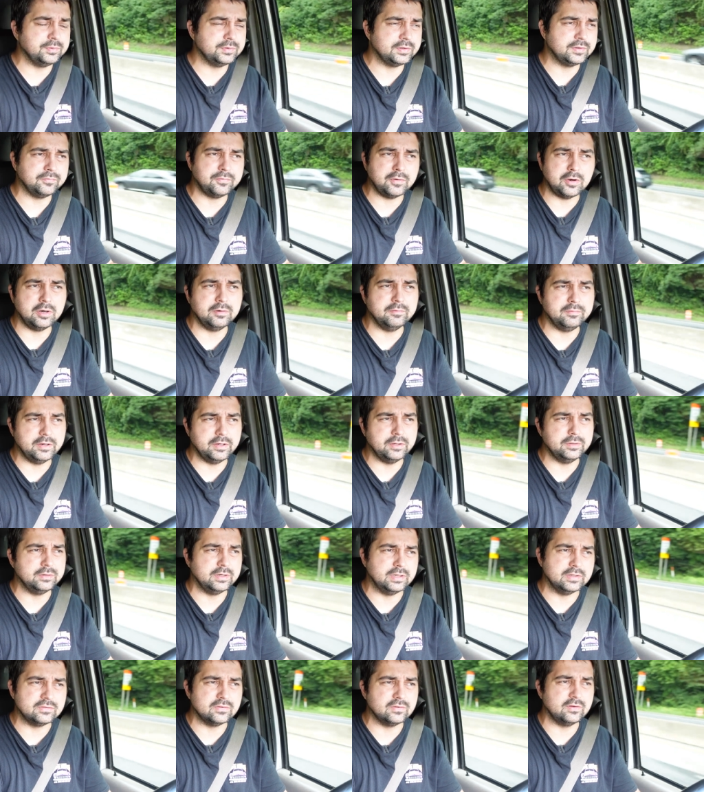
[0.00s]
but the Volvo
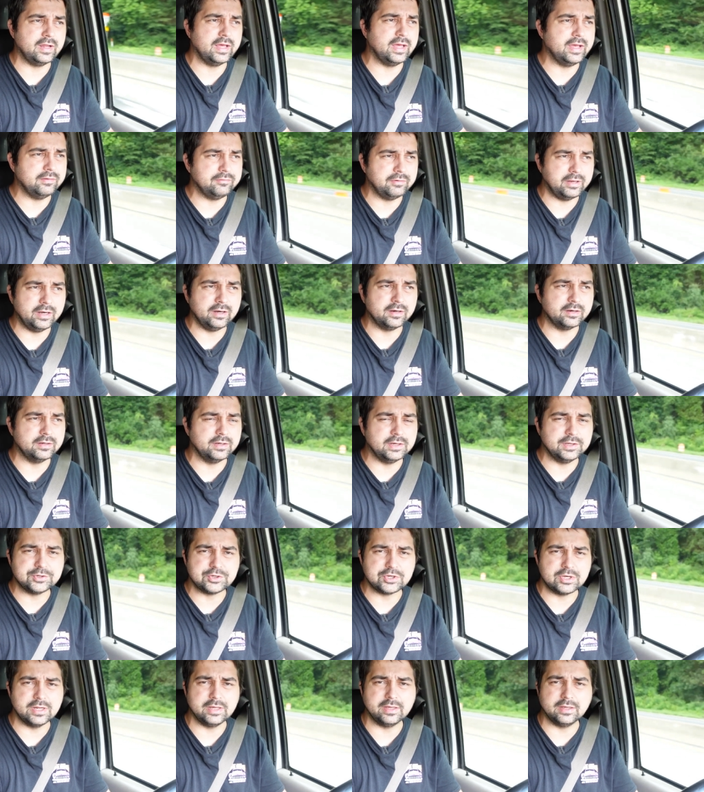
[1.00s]
doesn't have air
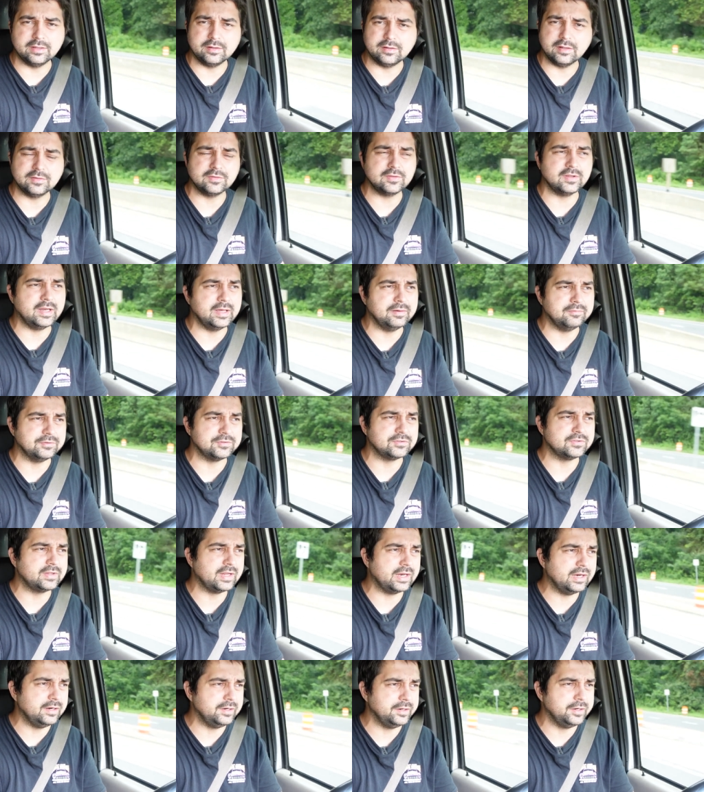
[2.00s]
conditioning, it doesn't have a
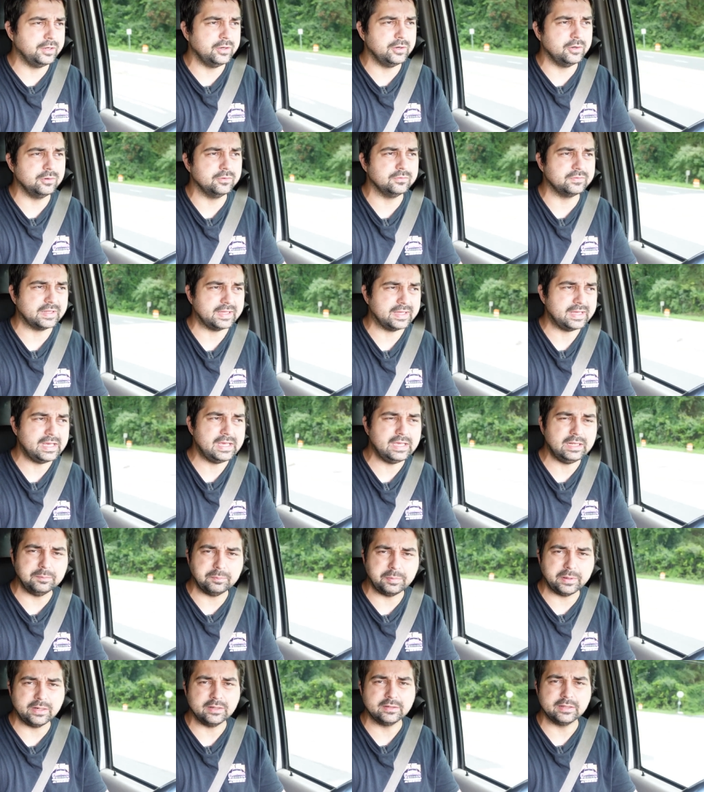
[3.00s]
stereo, the heat
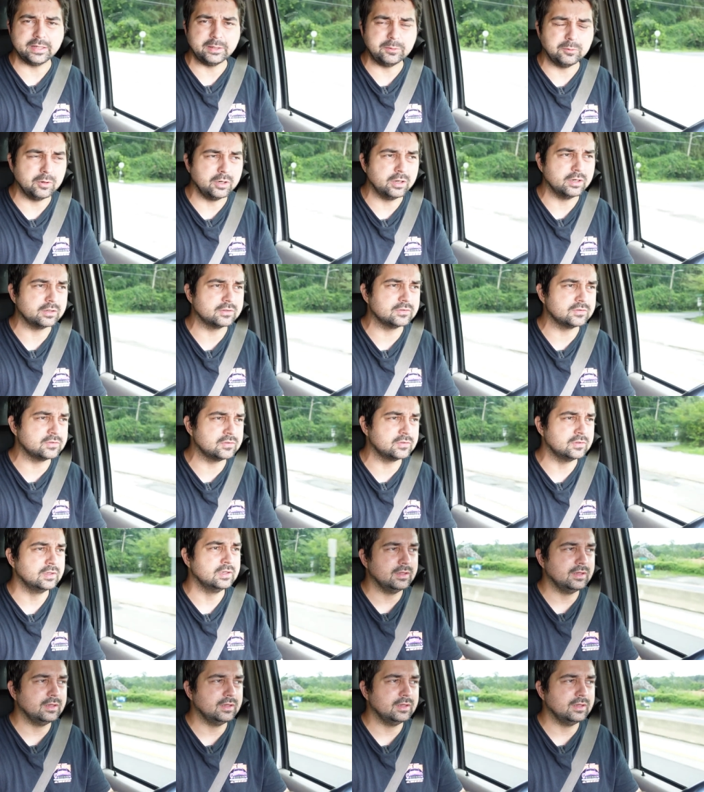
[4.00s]
barely works.